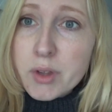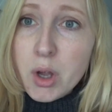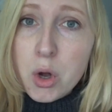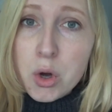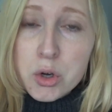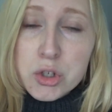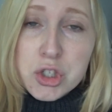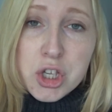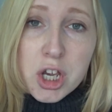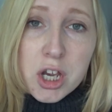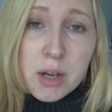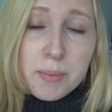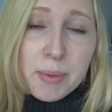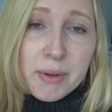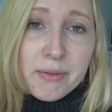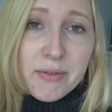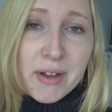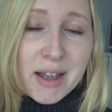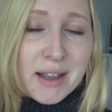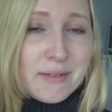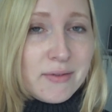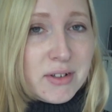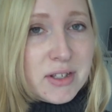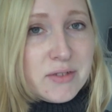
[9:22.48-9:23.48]
October
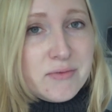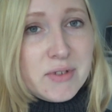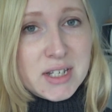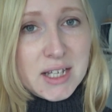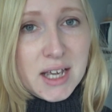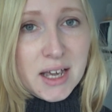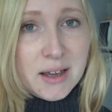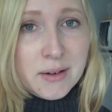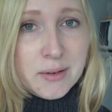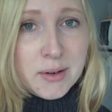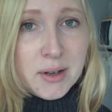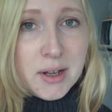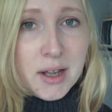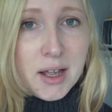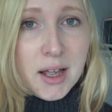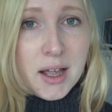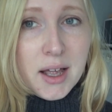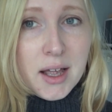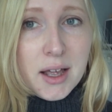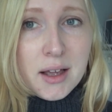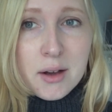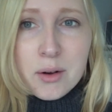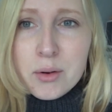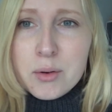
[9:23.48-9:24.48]
favourites video
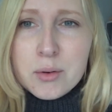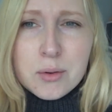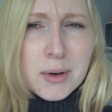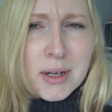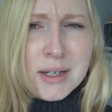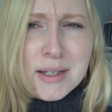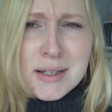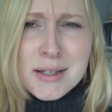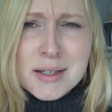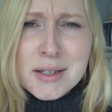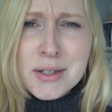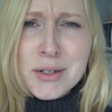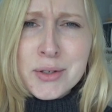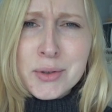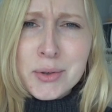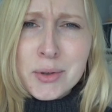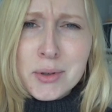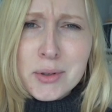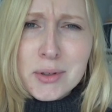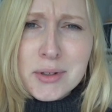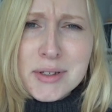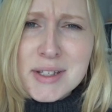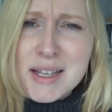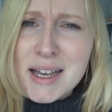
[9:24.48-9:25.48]
always
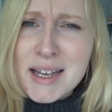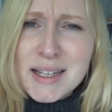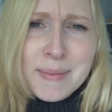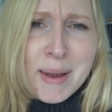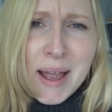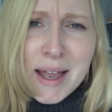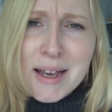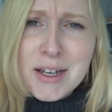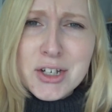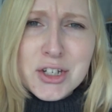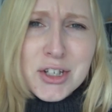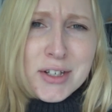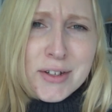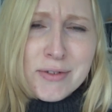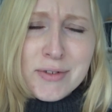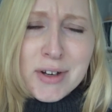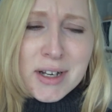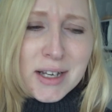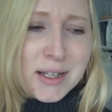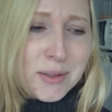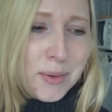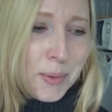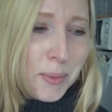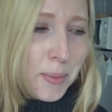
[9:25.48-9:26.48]
oh, stall. Takes me ages to
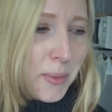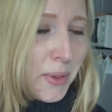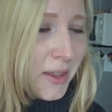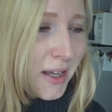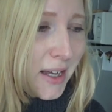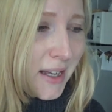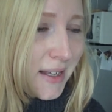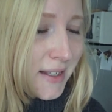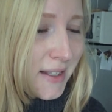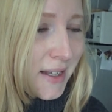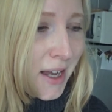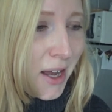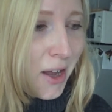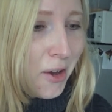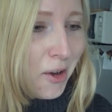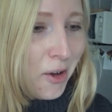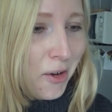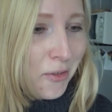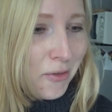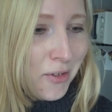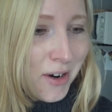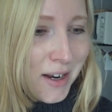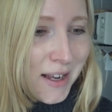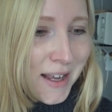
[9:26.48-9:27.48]
realise what month it is.
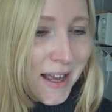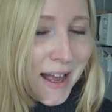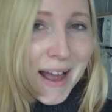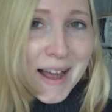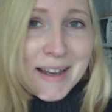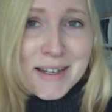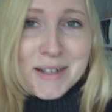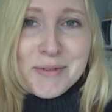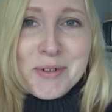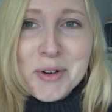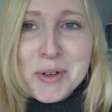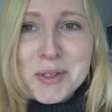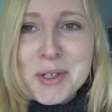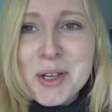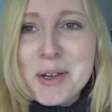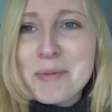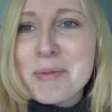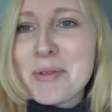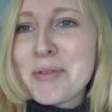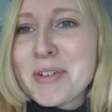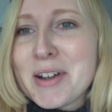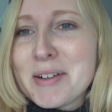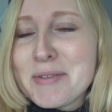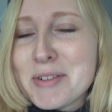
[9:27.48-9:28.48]
Right, yeah, end of
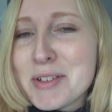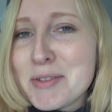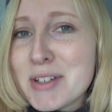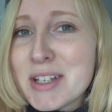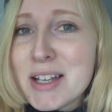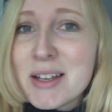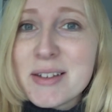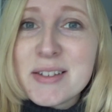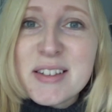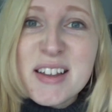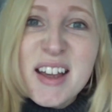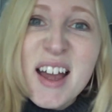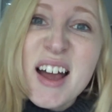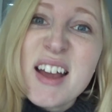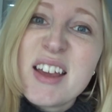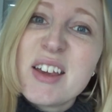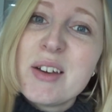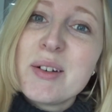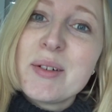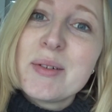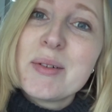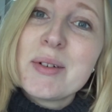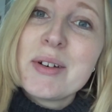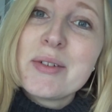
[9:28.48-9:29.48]
October favourites video, so yeah,
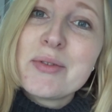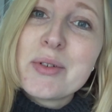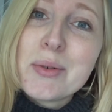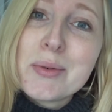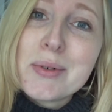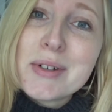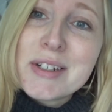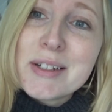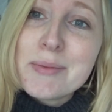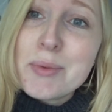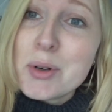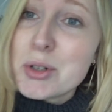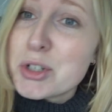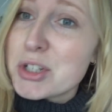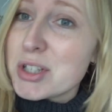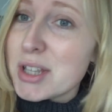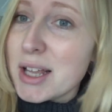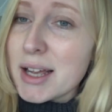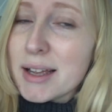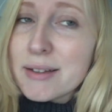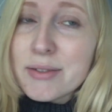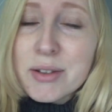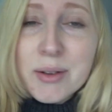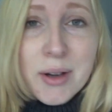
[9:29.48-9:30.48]
you will have already watched
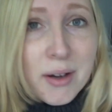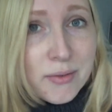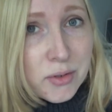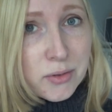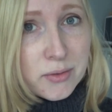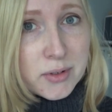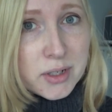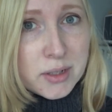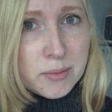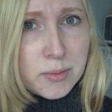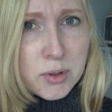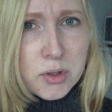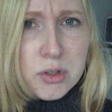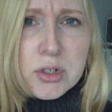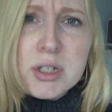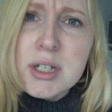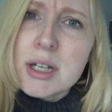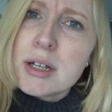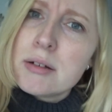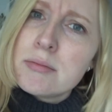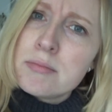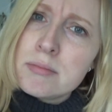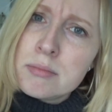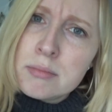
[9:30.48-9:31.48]
that if you haven't already watched
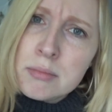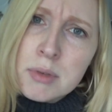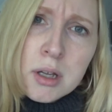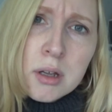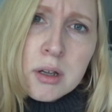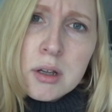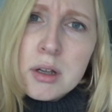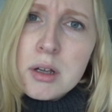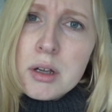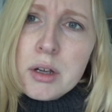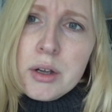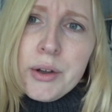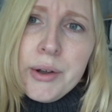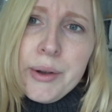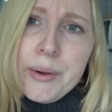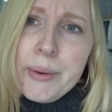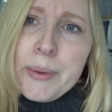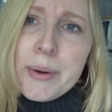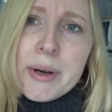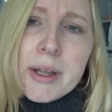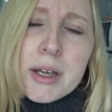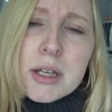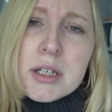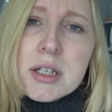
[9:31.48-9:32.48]
it.
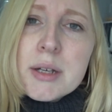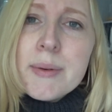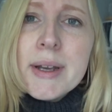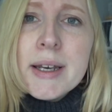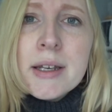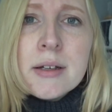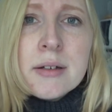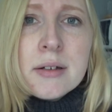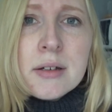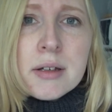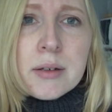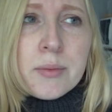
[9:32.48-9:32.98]
What are you doing?